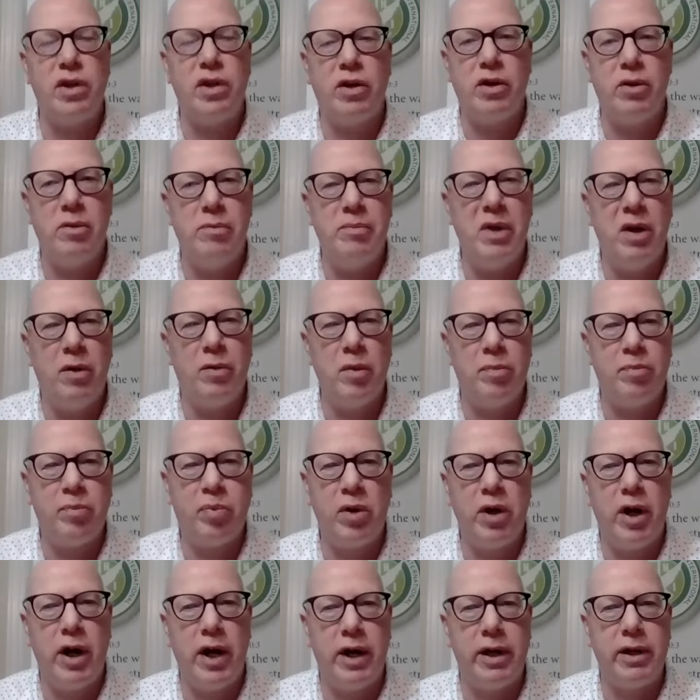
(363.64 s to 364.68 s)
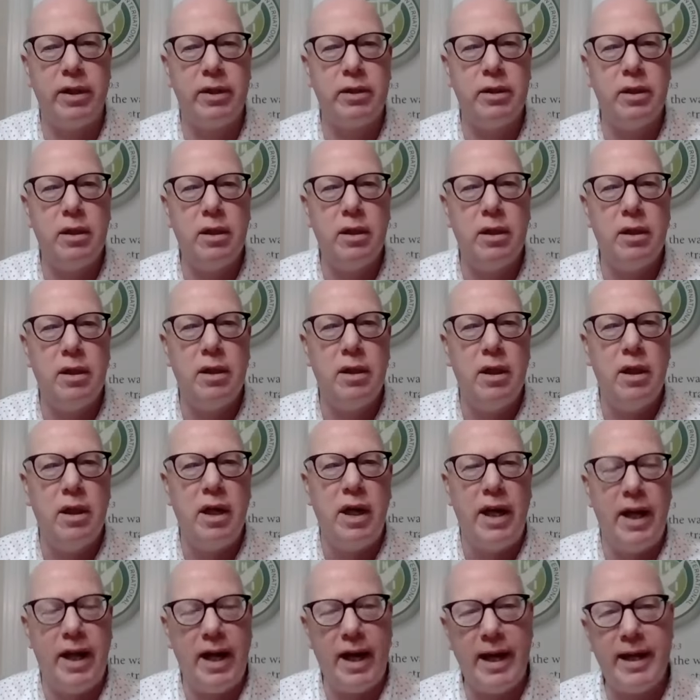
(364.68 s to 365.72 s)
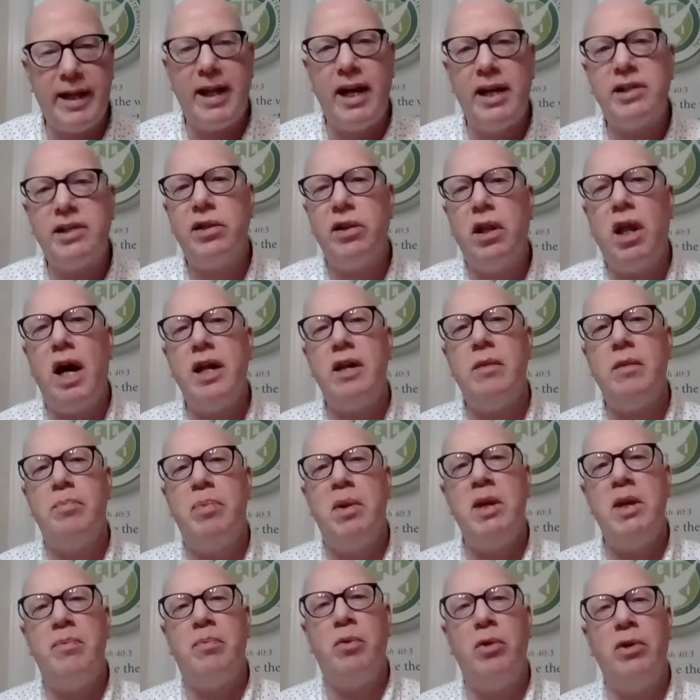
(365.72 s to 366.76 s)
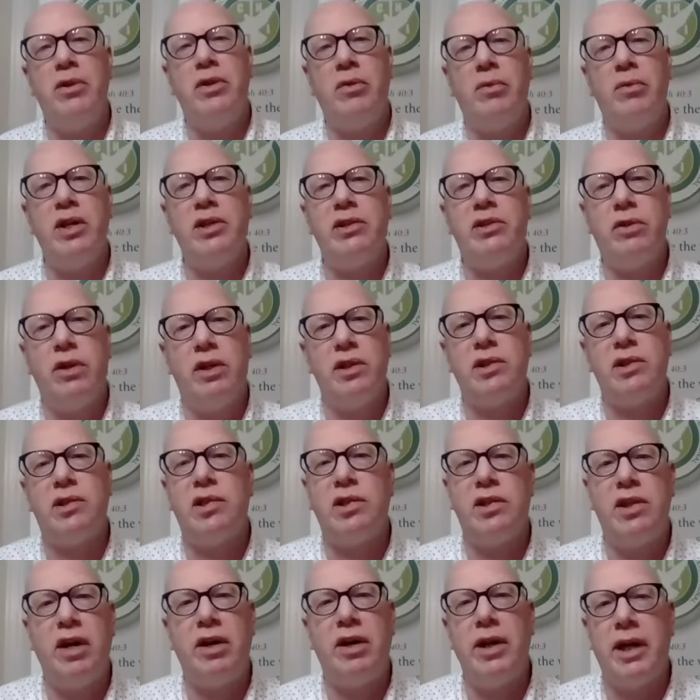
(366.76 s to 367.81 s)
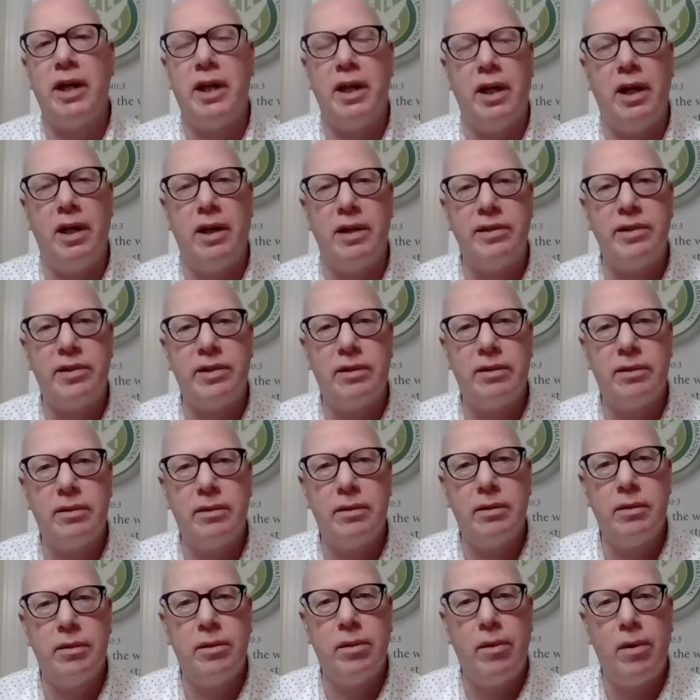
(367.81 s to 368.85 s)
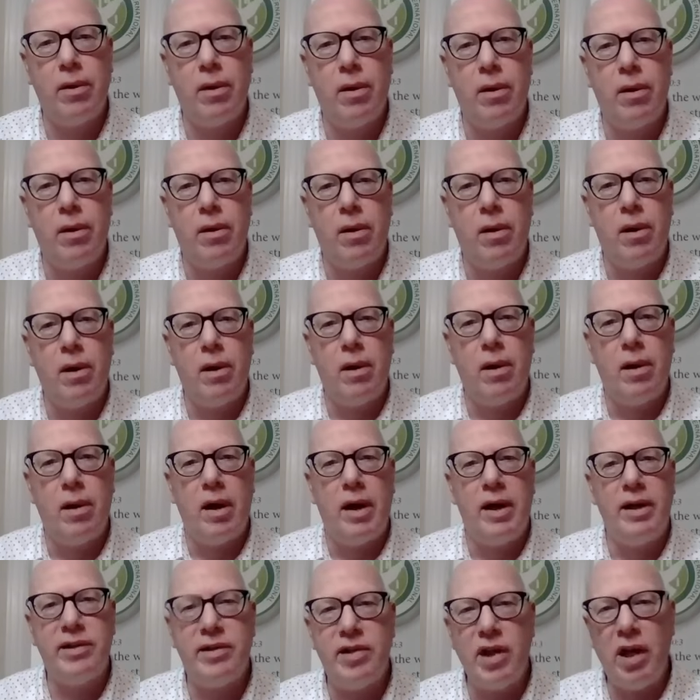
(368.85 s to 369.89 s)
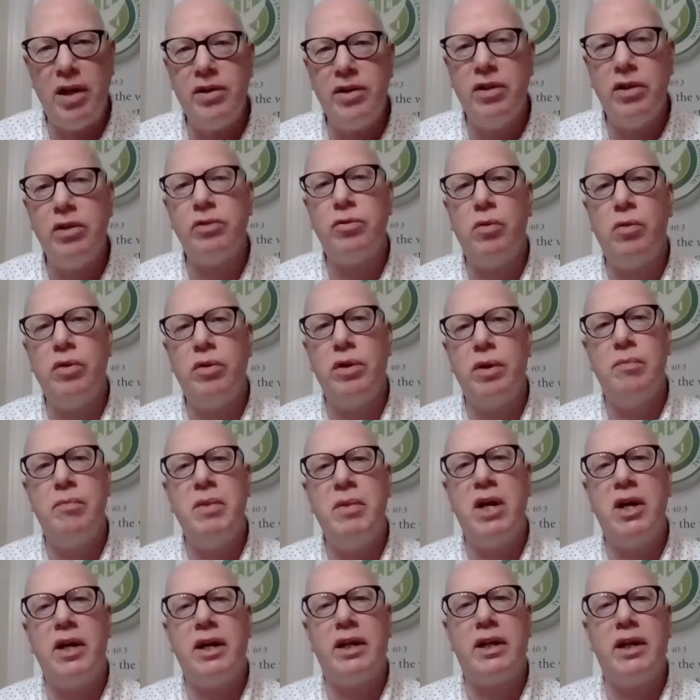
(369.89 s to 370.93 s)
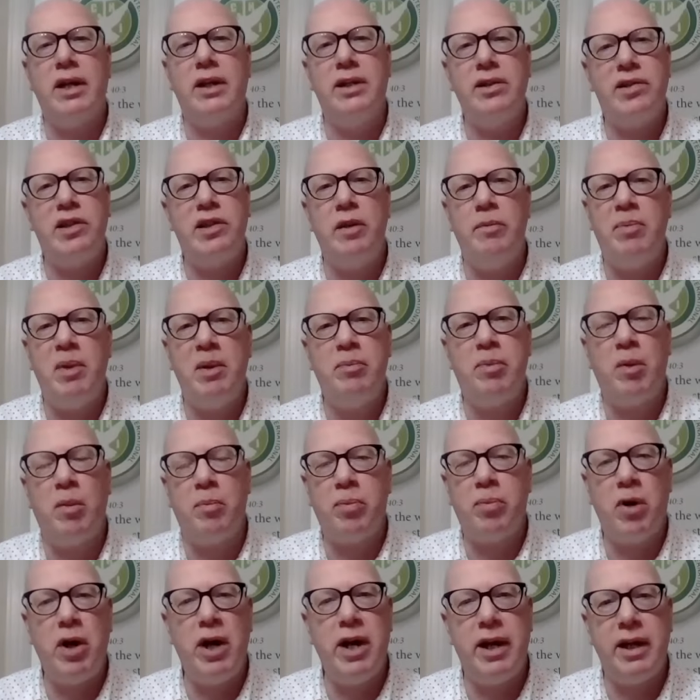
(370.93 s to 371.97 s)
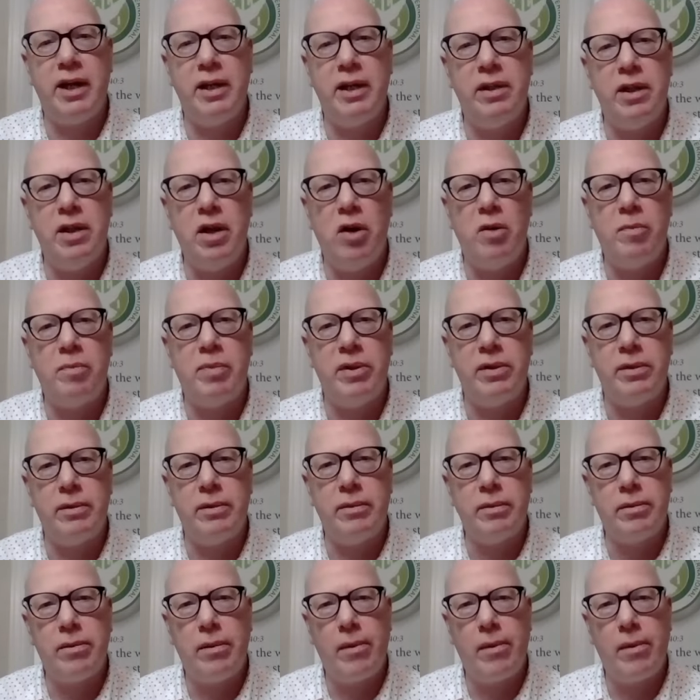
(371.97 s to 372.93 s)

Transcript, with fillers: start our meal with prayer. And I catch a lot of people in the restaurant staring at us. It's unusual in America to see people praying in the open.